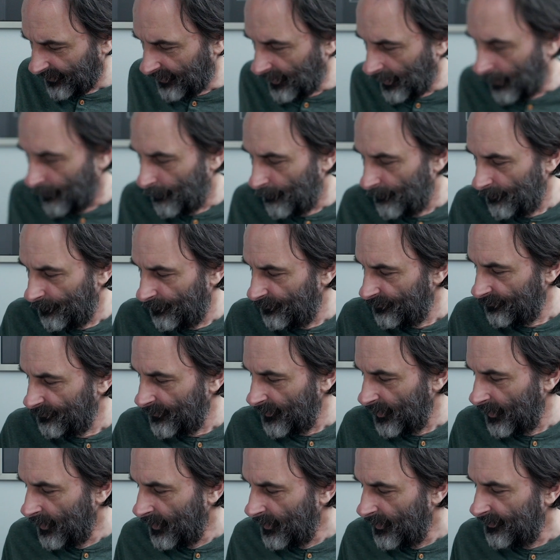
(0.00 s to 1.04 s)
them
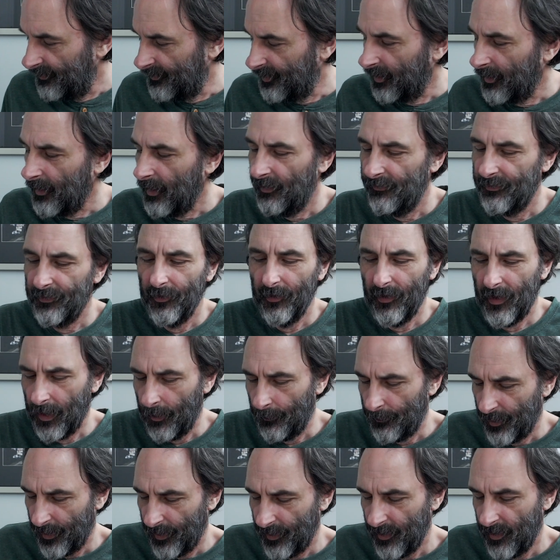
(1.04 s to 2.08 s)
to cover
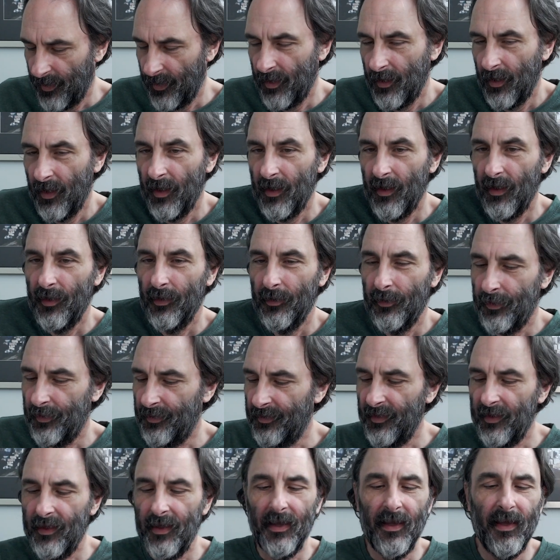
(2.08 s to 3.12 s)
up
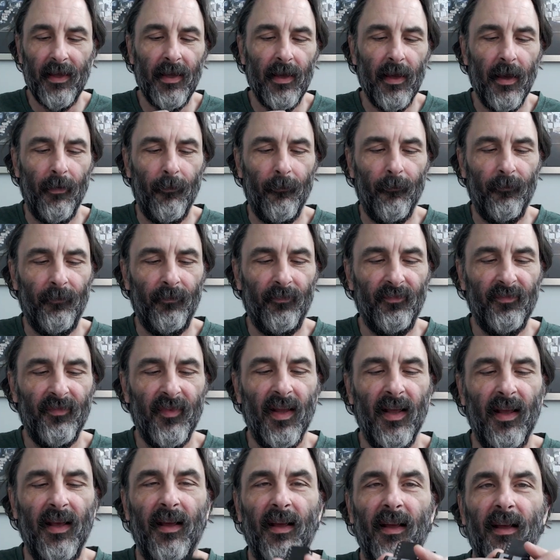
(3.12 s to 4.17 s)
this
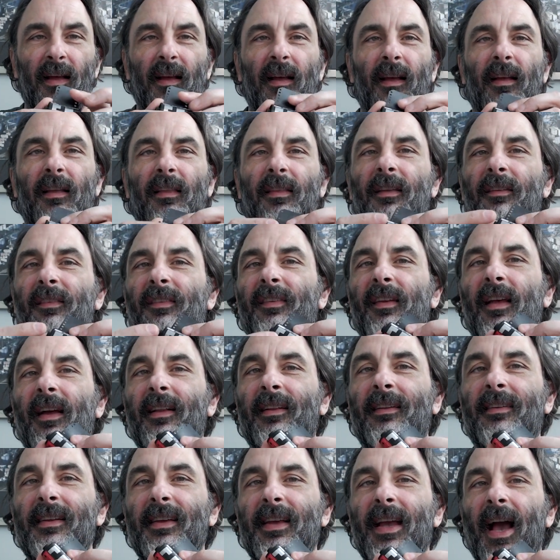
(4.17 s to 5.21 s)

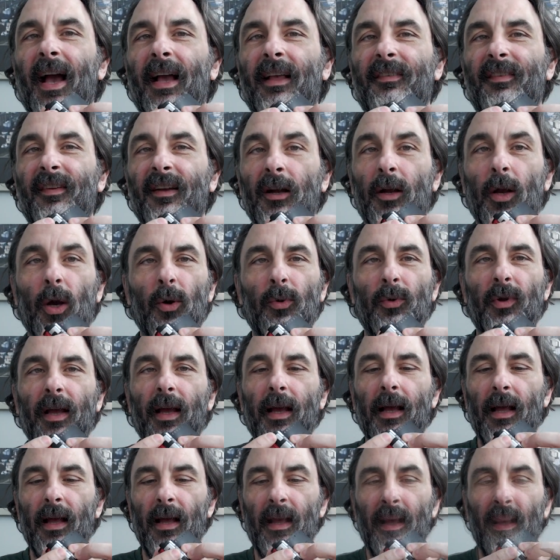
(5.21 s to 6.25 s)
DX
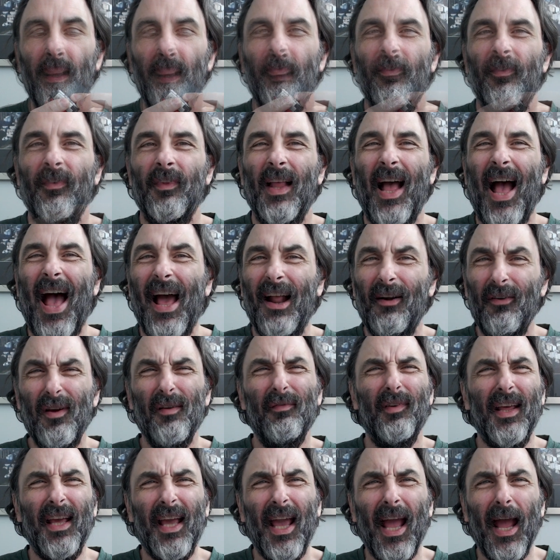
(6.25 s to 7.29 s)
encoding. I don't
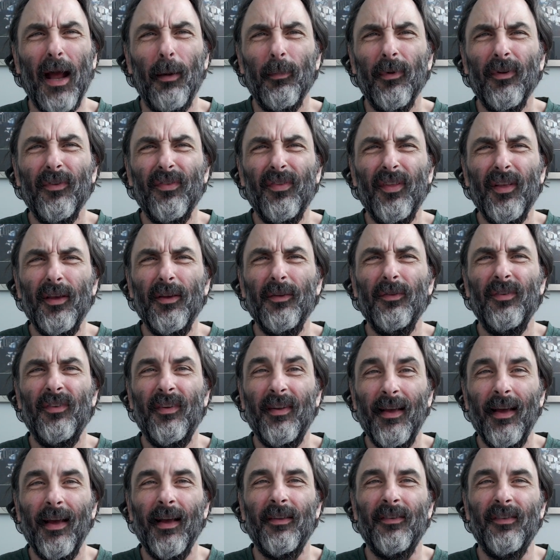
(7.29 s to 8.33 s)
have any cameras that use
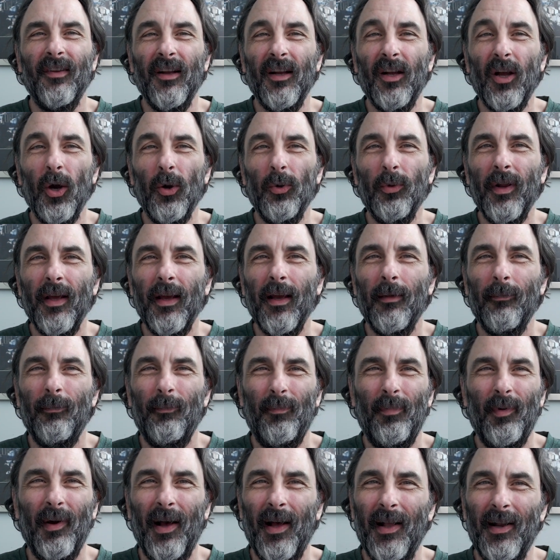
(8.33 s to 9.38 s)
DX encoding,
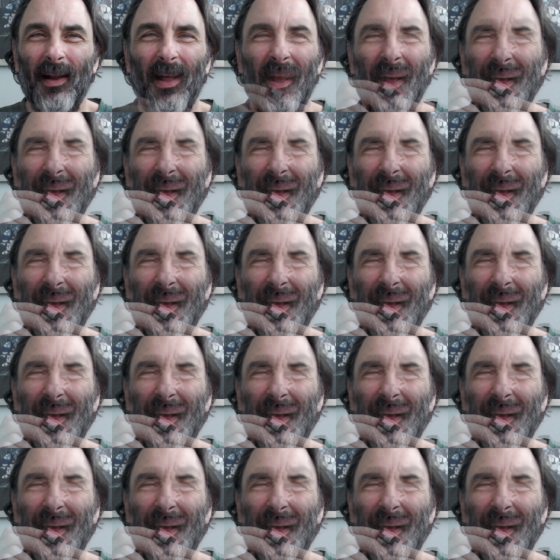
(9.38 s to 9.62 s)
but